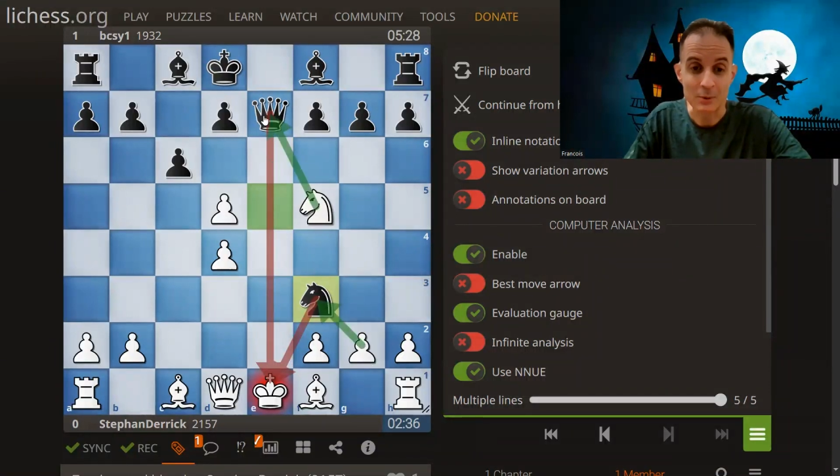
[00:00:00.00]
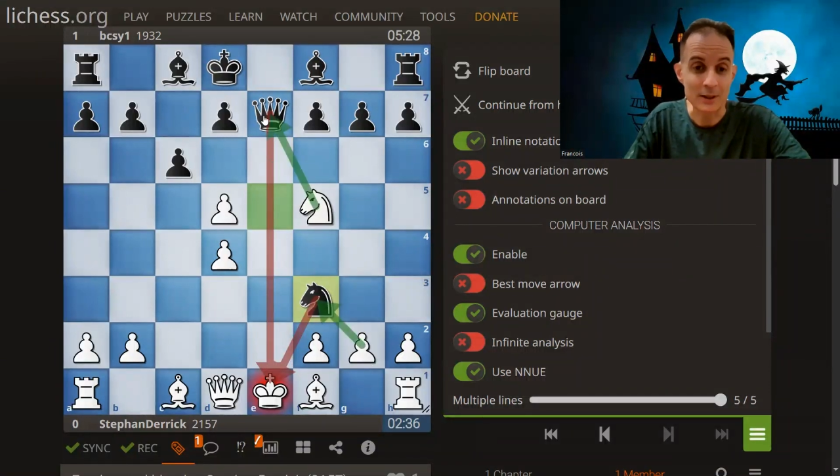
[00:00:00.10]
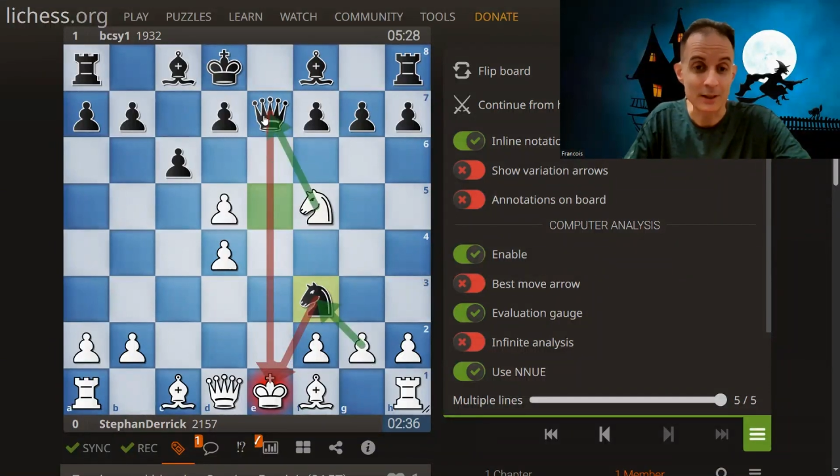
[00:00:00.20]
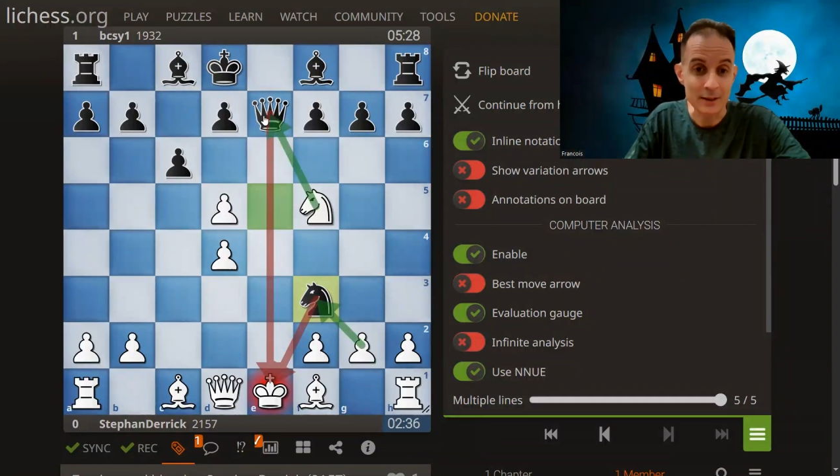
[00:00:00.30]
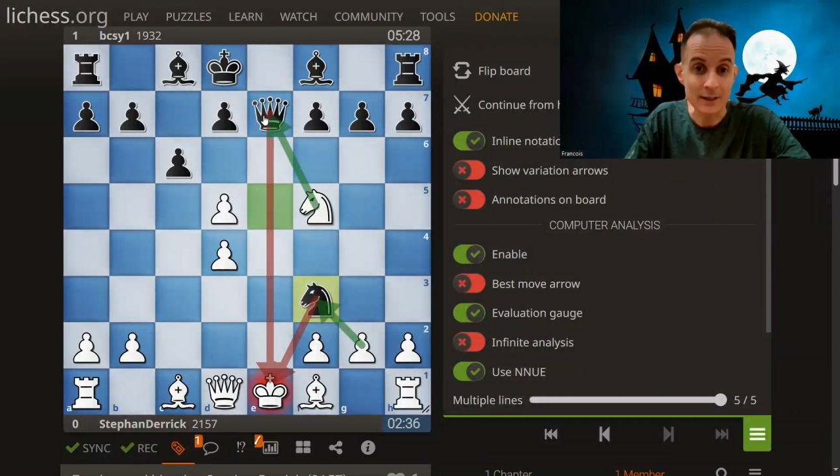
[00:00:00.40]

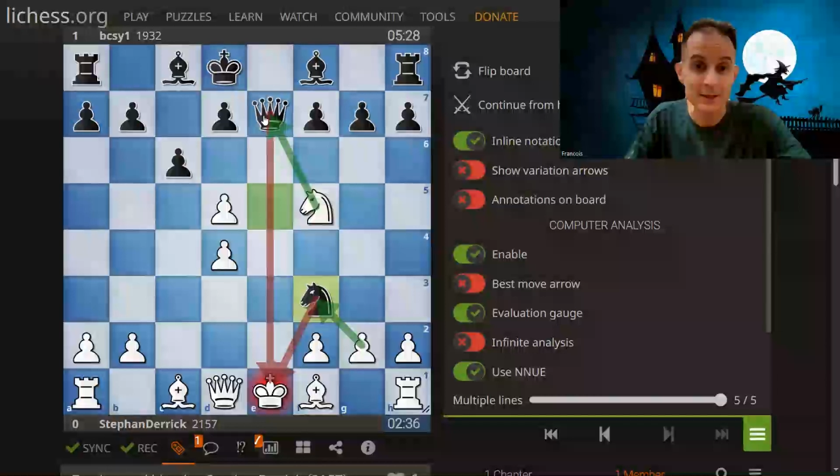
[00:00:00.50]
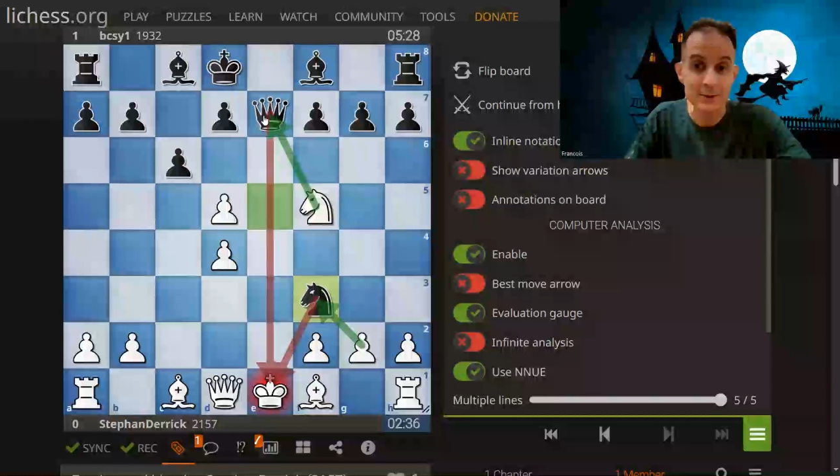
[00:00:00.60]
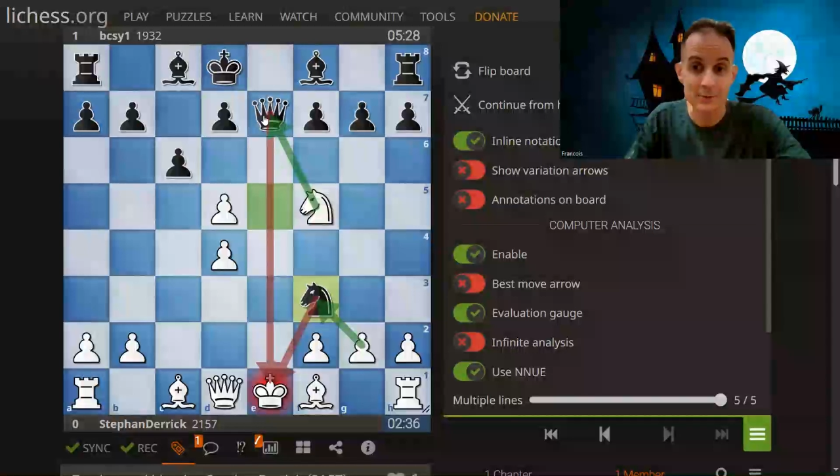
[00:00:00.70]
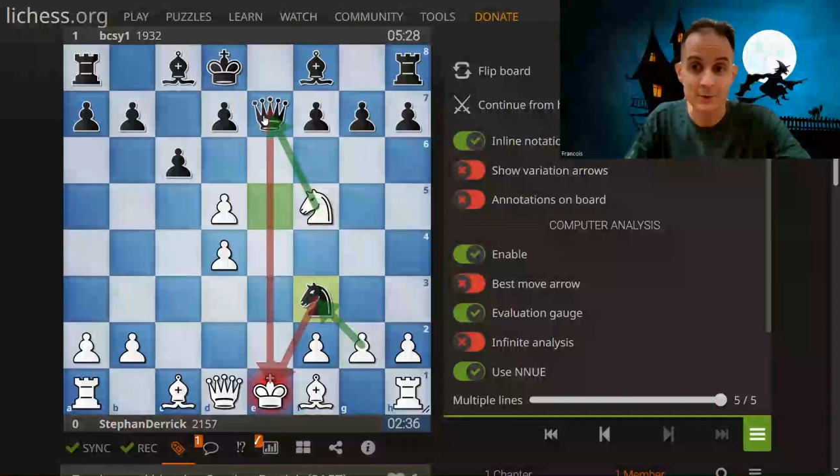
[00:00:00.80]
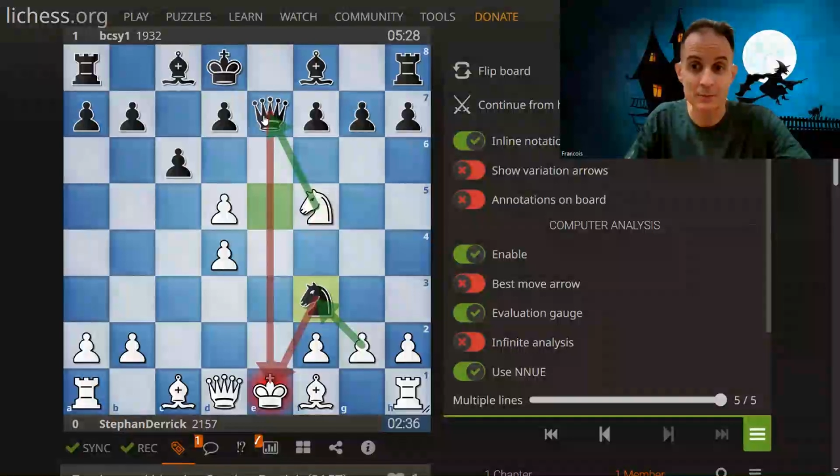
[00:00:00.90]
but
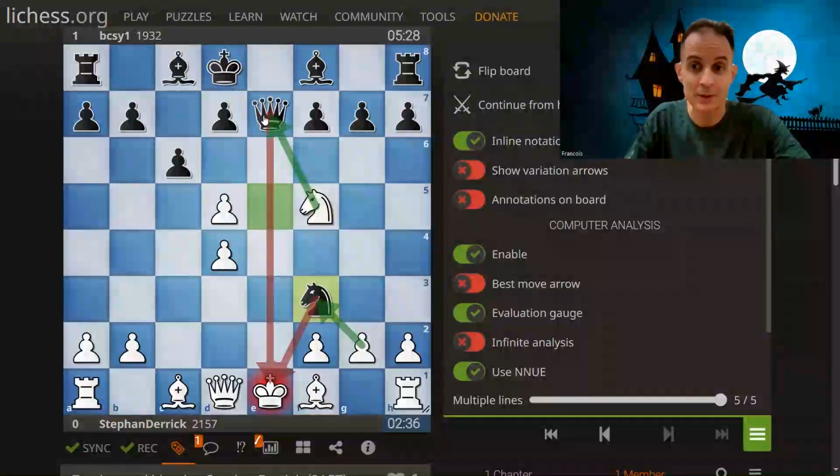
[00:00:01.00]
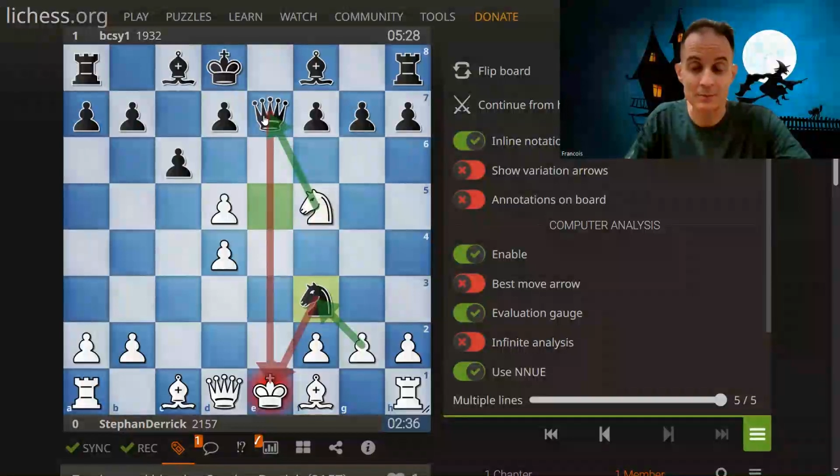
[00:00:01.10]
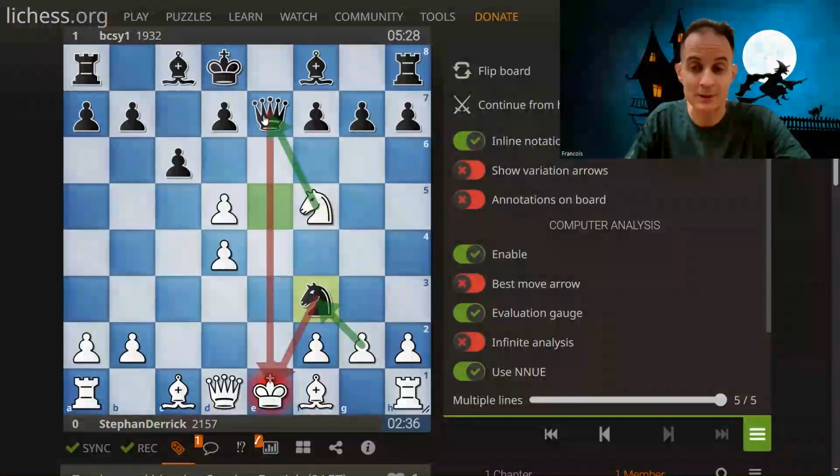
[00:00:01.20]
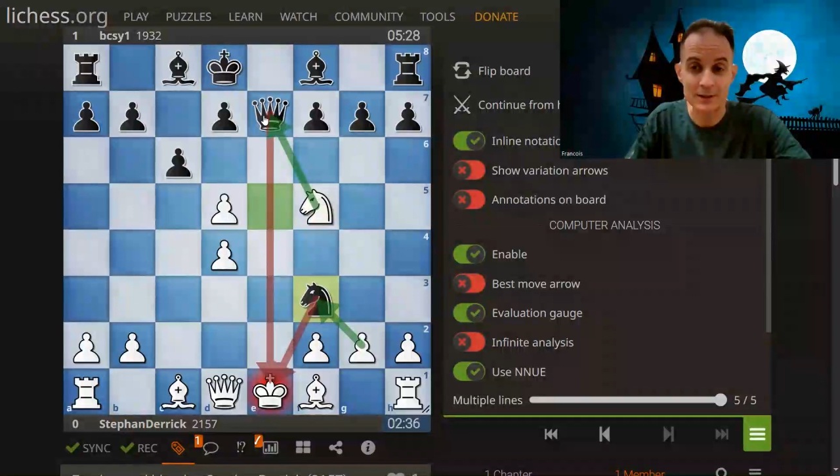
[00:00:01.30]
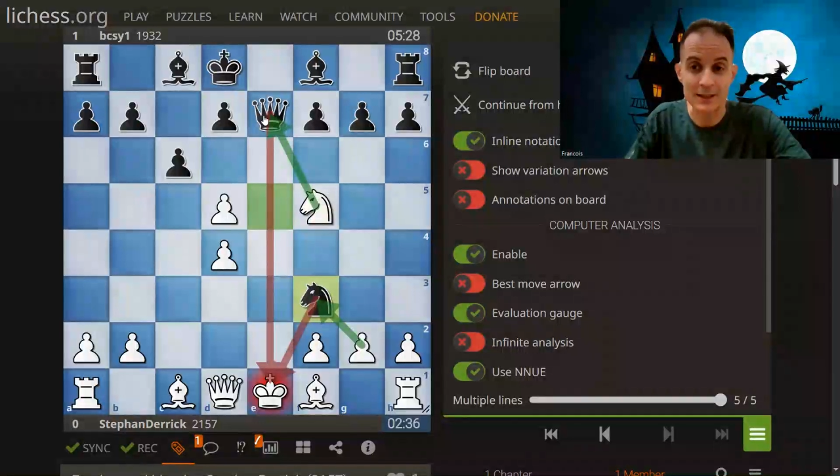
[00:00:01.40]
neither of them
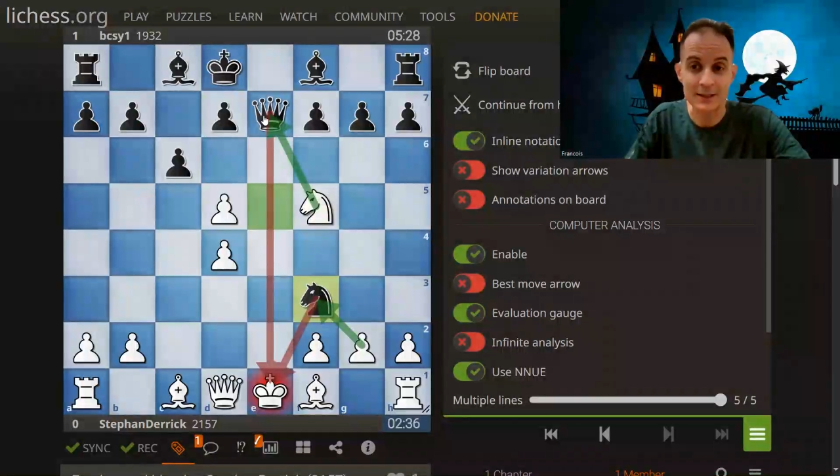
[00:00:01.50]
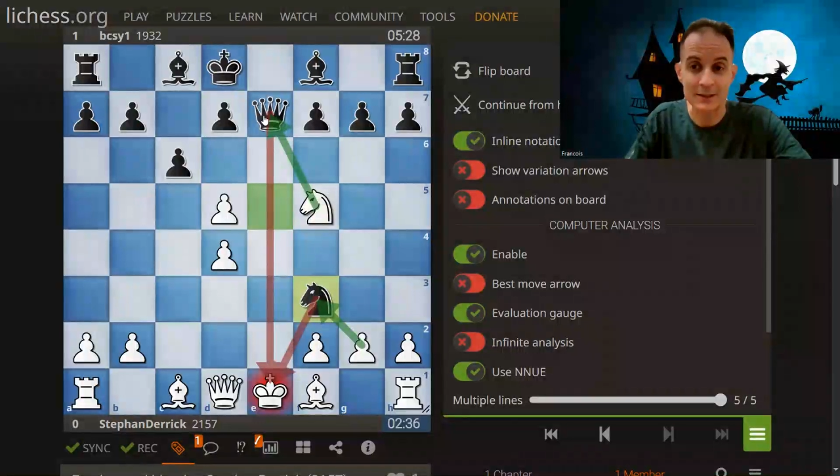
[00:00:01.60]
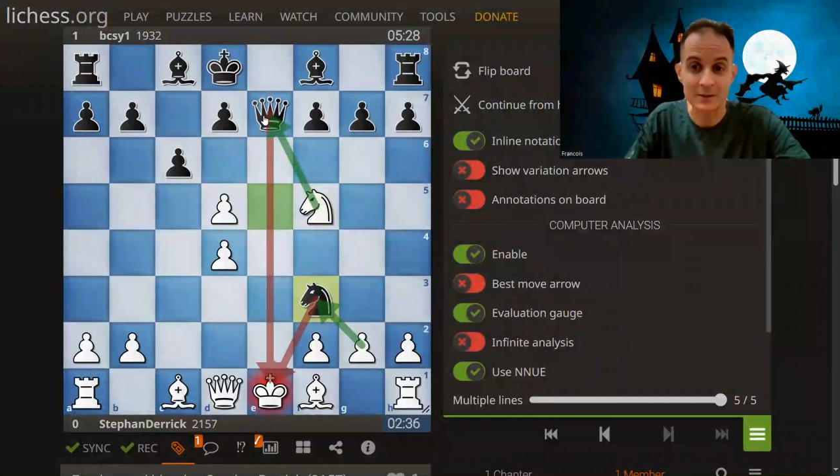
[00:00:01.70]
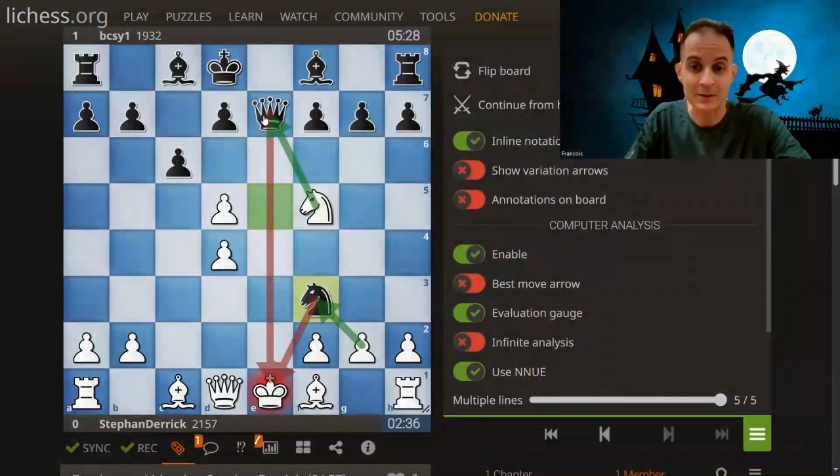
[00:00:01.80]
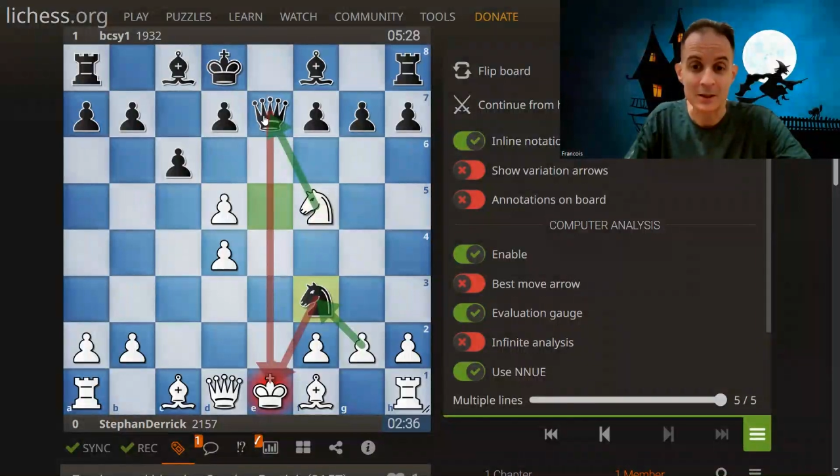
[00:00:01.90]
can be
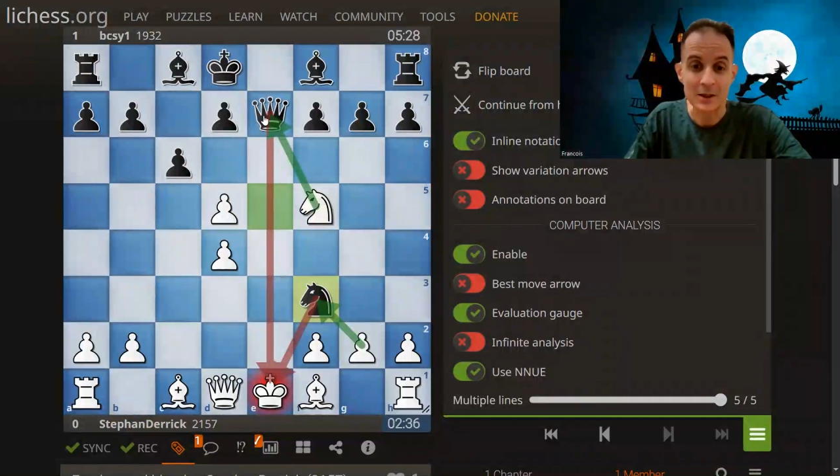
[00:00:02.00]
taken